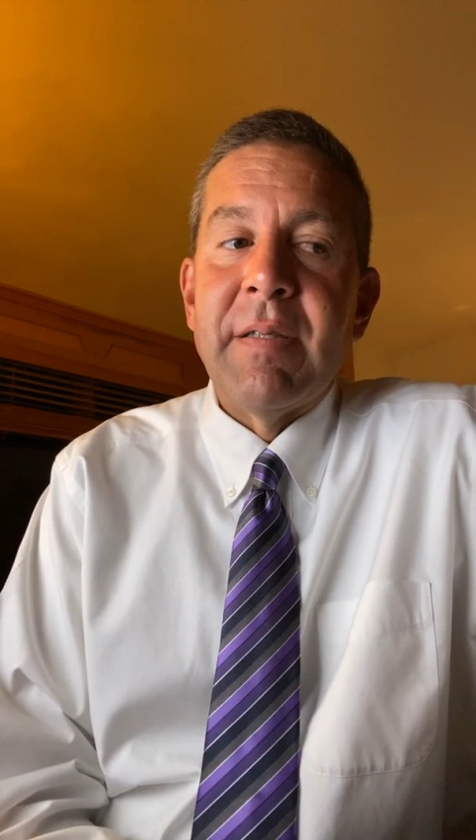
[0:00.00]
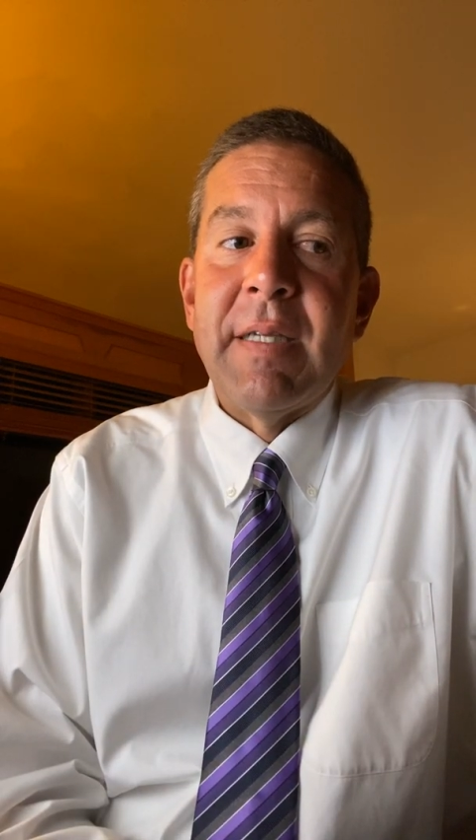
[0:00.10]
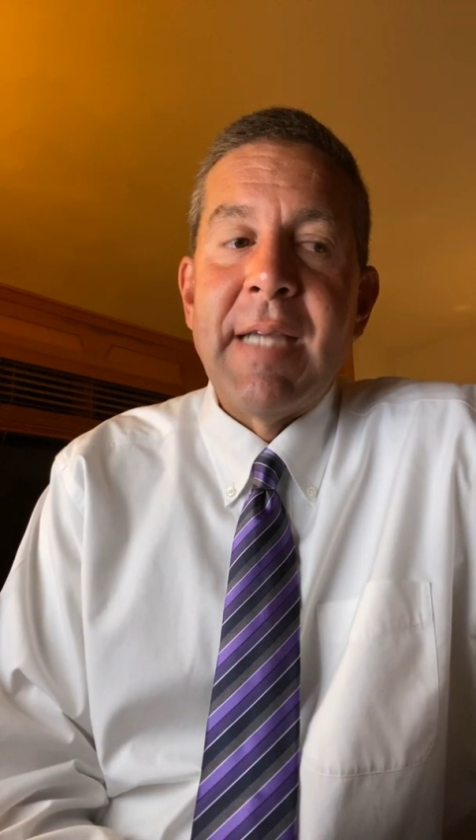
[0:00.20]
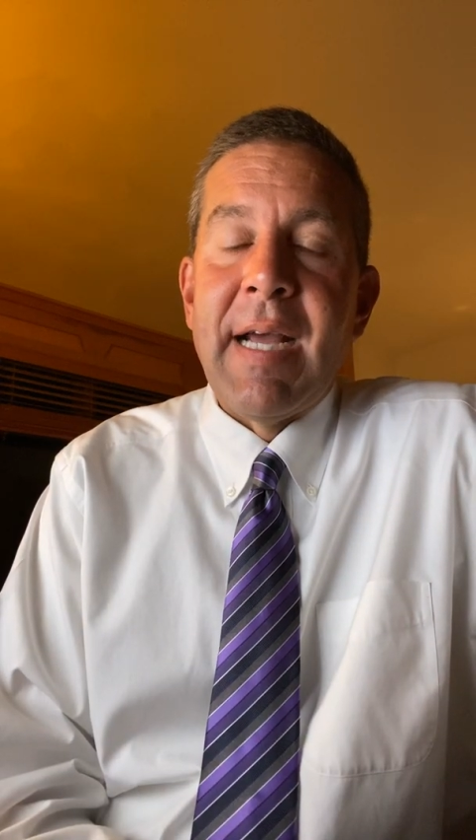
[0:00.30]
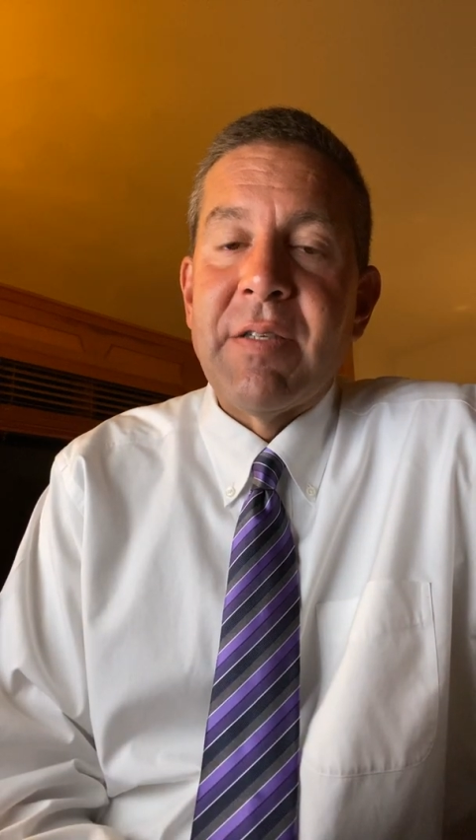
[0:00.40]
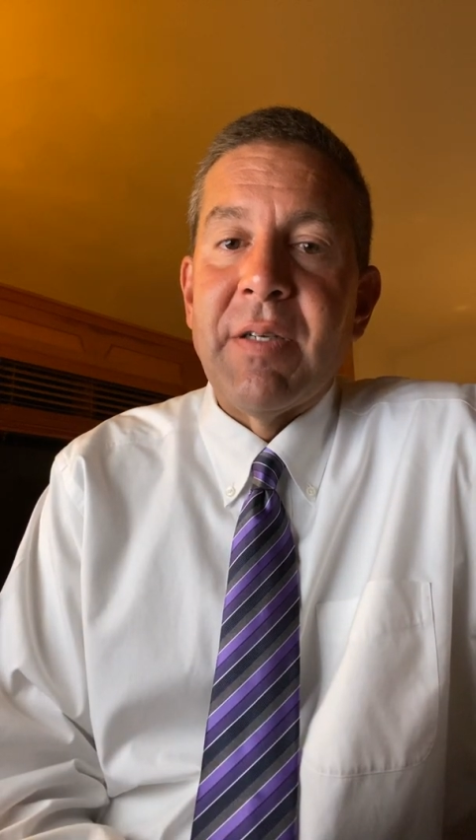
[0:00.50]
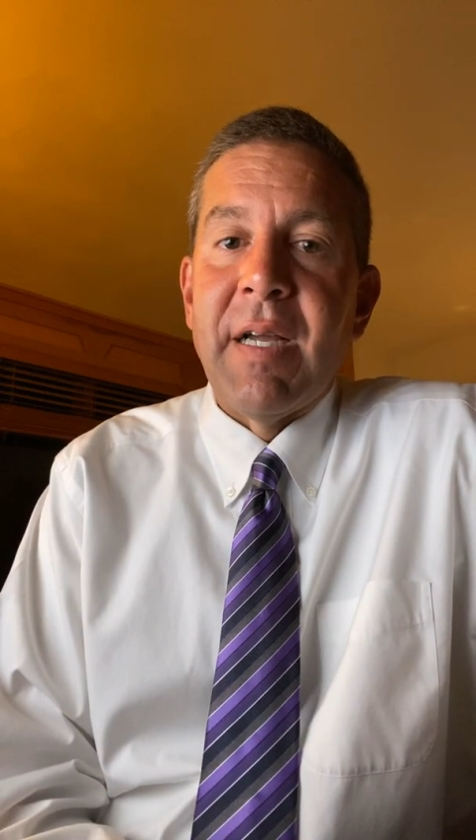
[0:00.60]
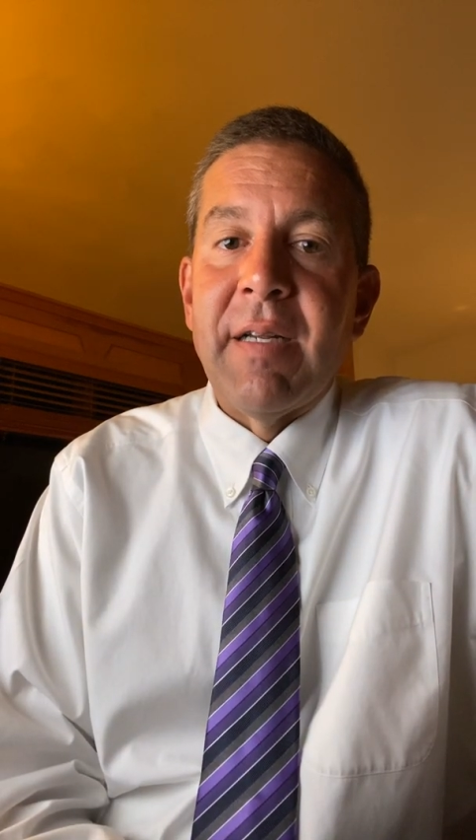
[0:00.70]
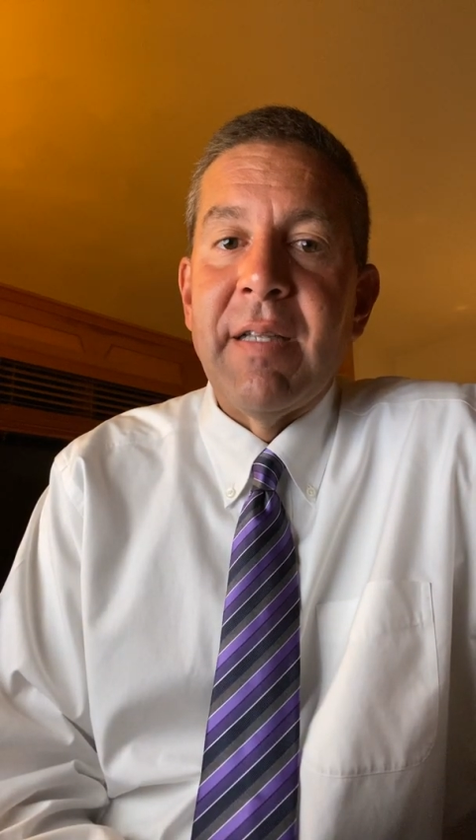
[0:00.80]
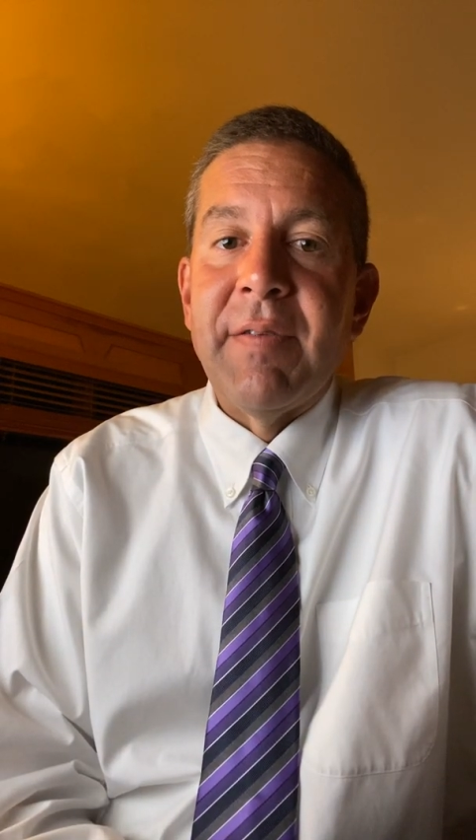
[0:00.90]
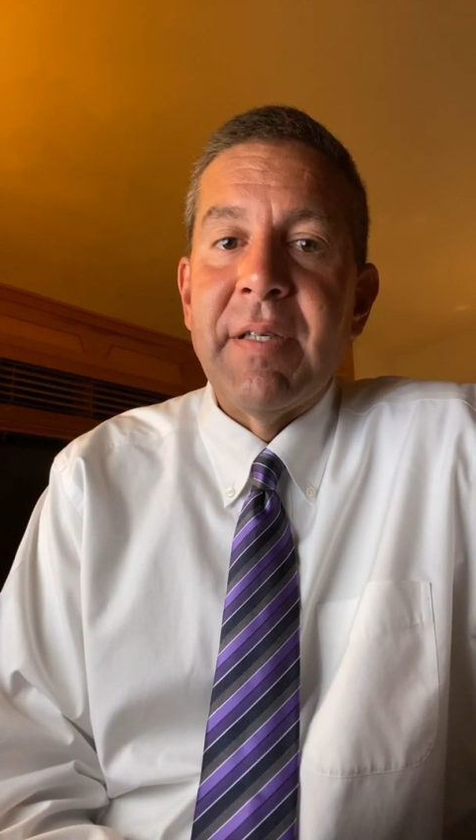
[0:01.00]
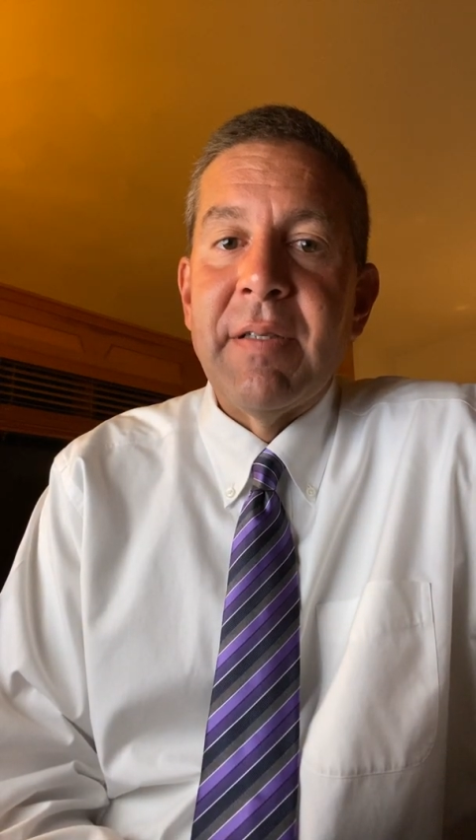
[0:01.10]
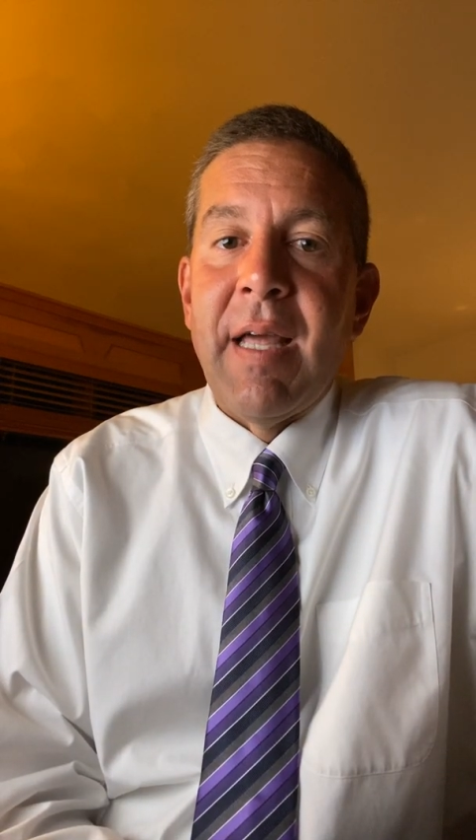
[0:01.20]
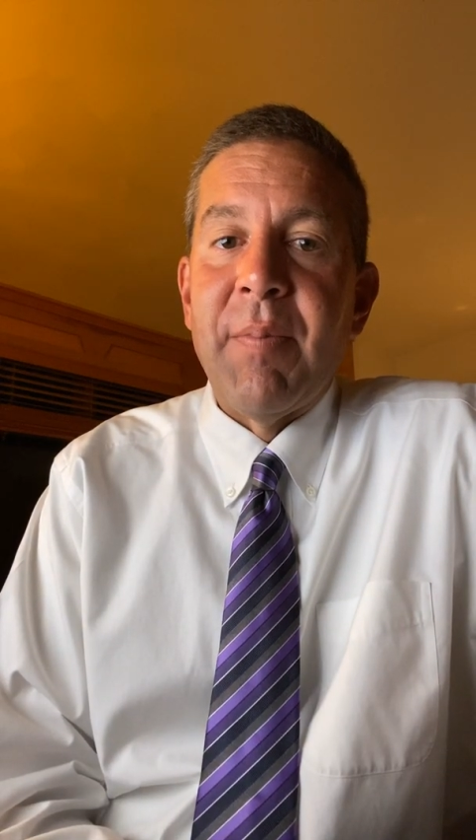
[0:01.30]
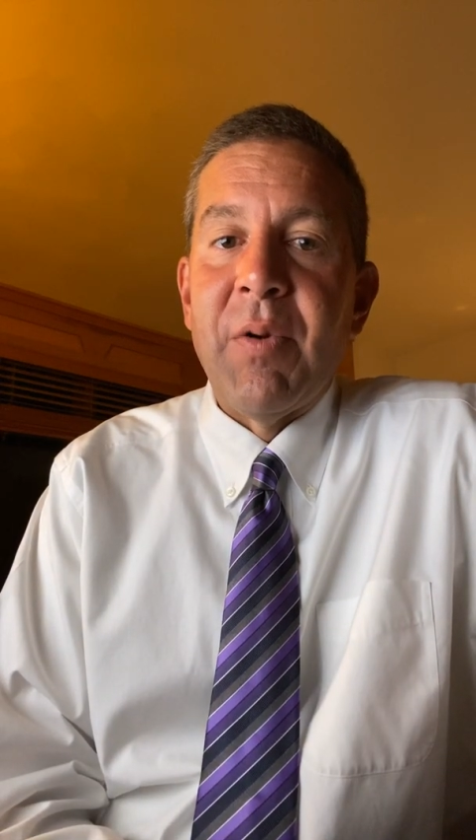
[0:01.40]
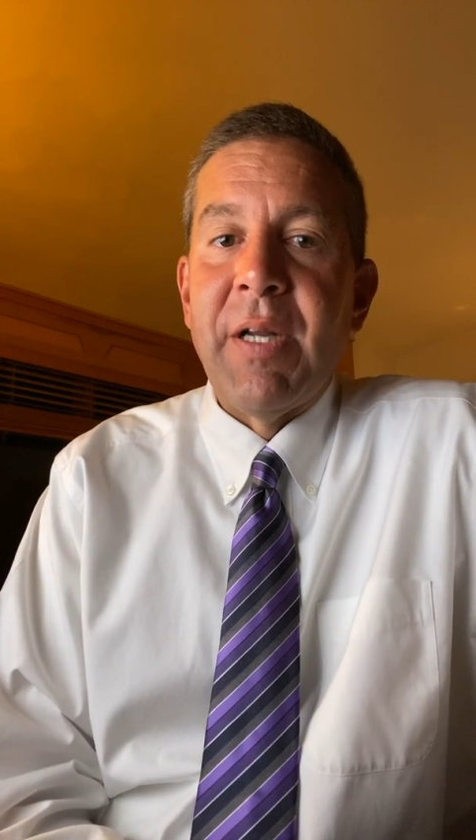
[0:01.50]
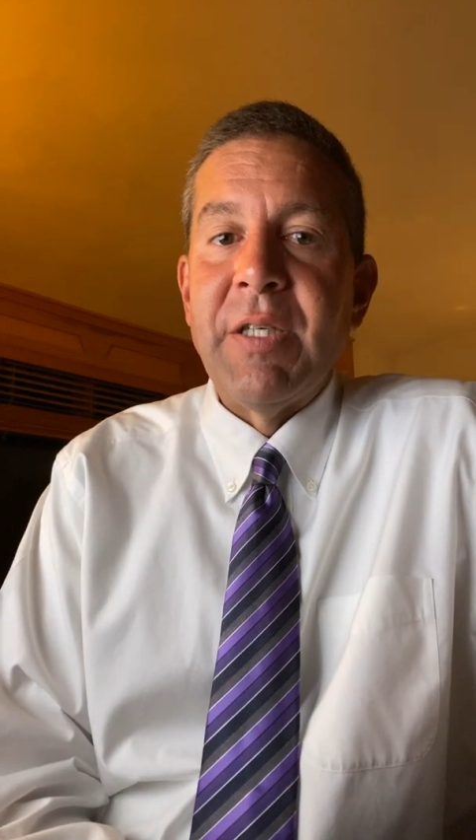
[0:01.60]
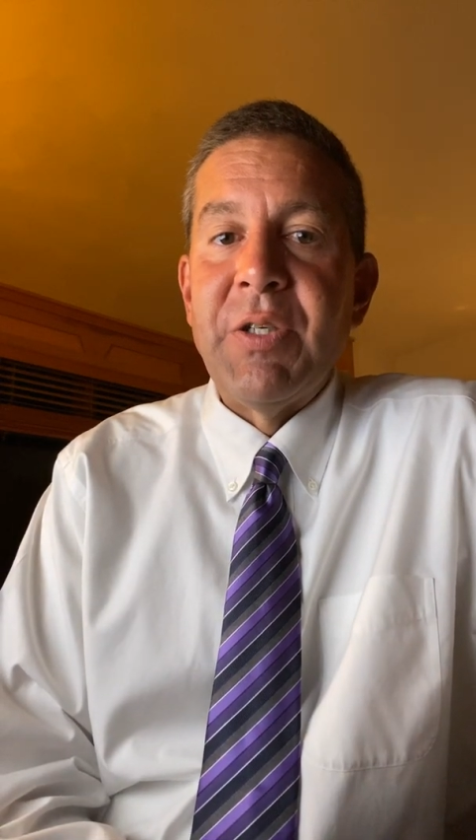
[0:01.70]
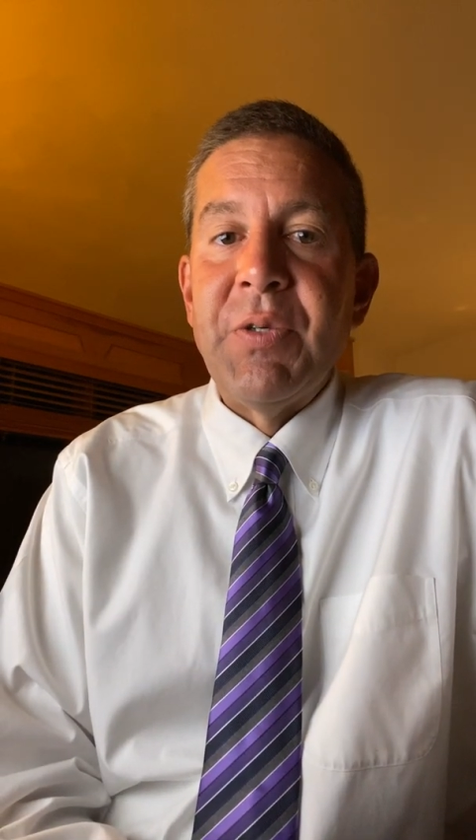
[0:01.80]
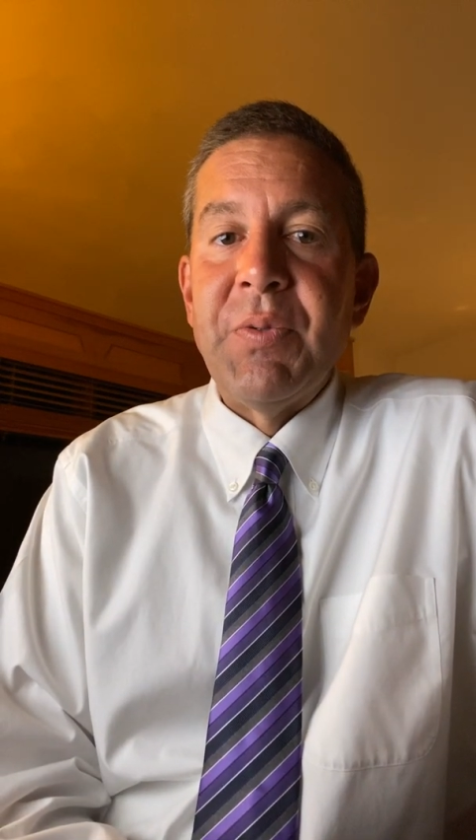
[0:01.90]
attacks on 9/11 that
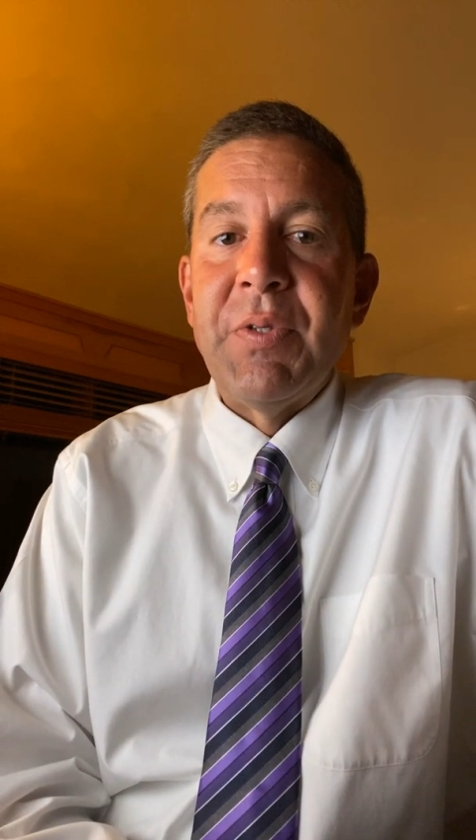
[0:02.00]
morning too.